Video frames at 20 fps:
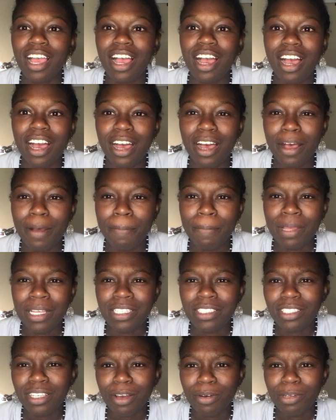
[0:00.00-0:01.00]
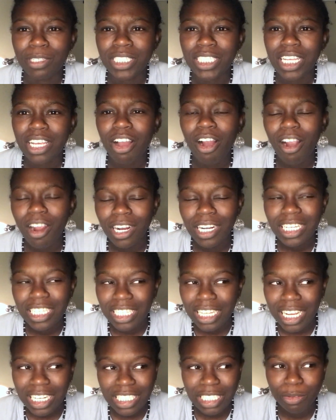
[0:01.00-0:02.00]
um, and so it's like hard
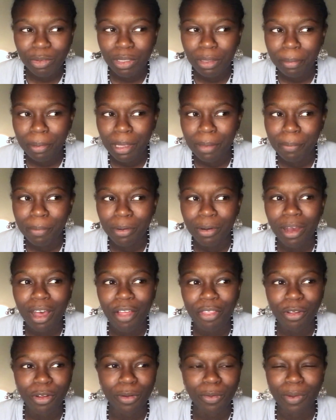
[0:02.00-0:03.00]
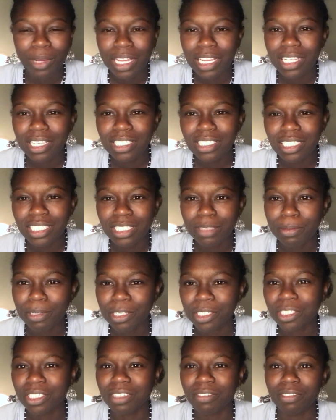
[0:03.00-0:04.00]
connecting with people other ways,
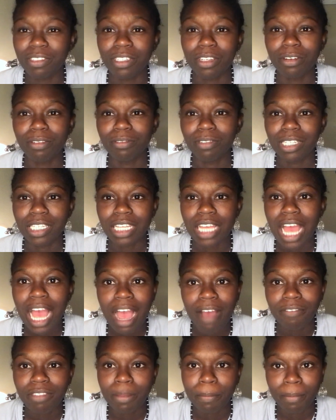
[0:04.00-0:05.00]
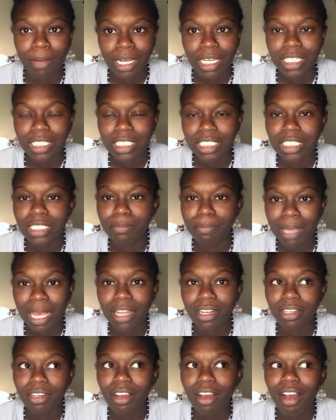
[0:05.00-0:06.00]
especially if you don't really have the money to
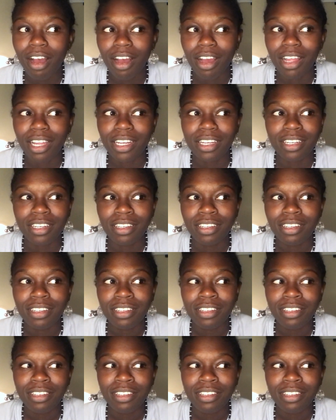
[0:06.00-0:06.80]
spend on